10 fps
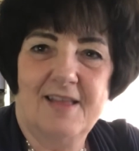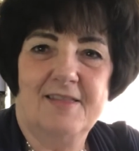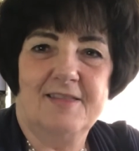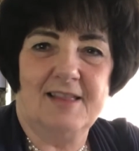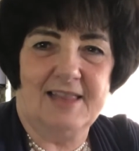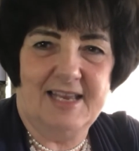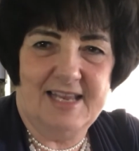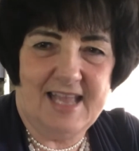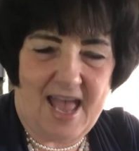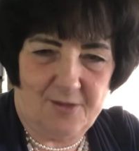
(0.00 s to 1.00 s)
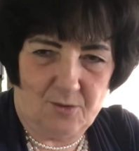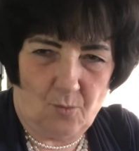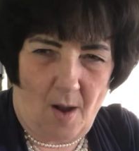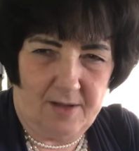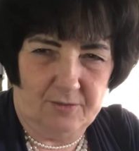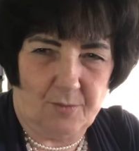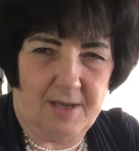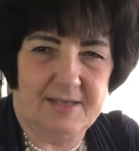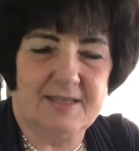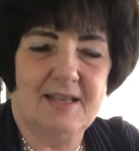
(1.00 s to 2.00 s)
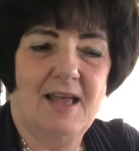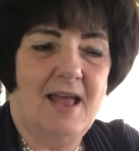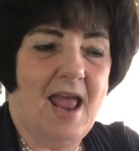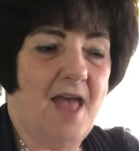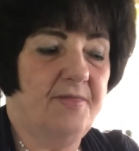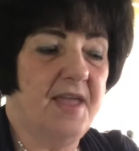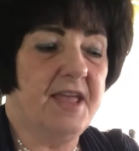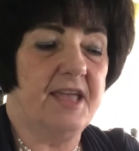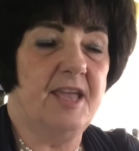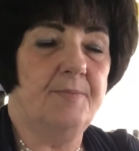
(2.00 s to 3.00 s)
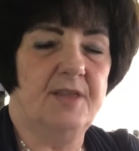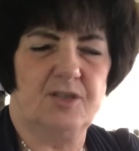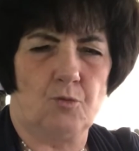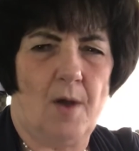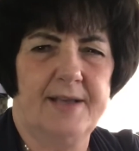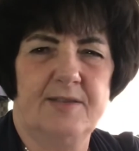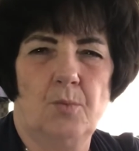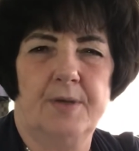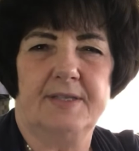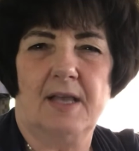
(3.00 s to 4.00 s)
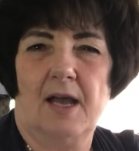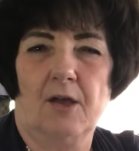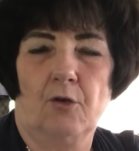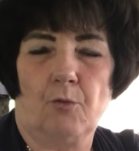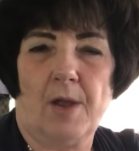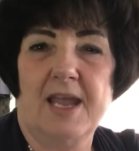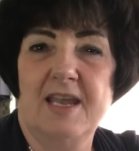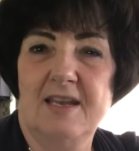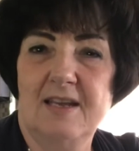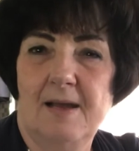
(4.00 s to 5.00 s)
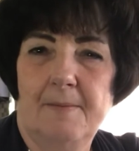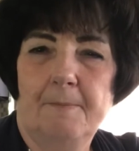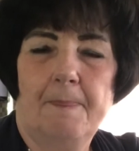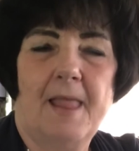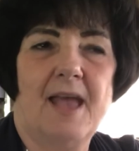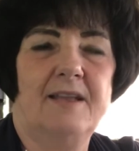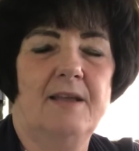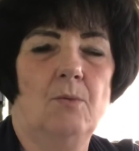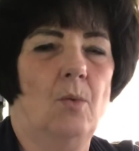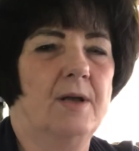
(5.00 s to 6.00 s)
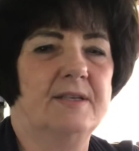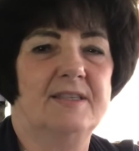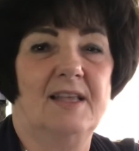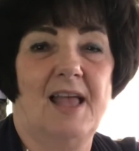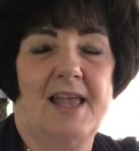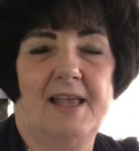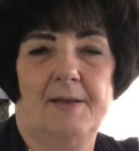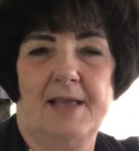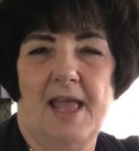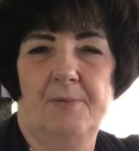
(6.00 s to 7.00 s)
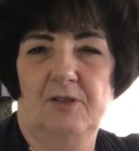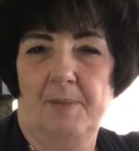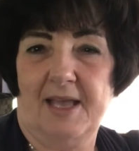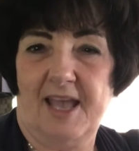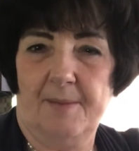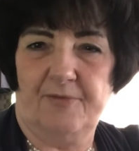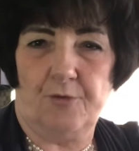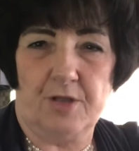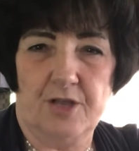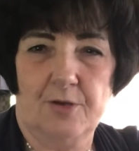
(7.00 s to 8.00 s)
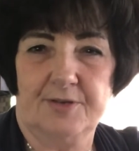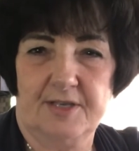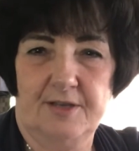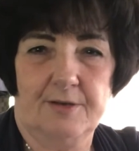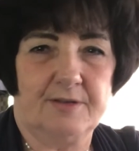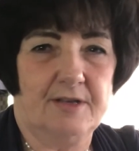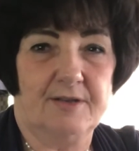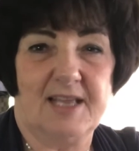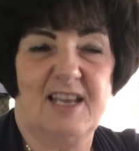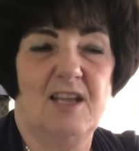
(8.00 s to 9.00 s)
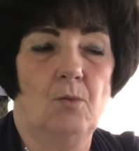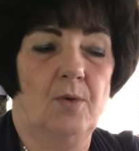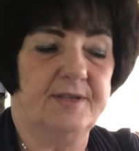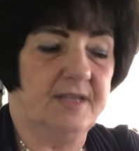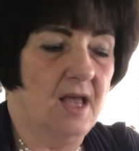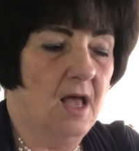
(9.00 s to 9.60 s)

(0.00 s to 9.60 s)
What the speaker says: The lady gathered wild rice, and they could keep this rice was a grain, and it was able to be kept for years and years and years, and it was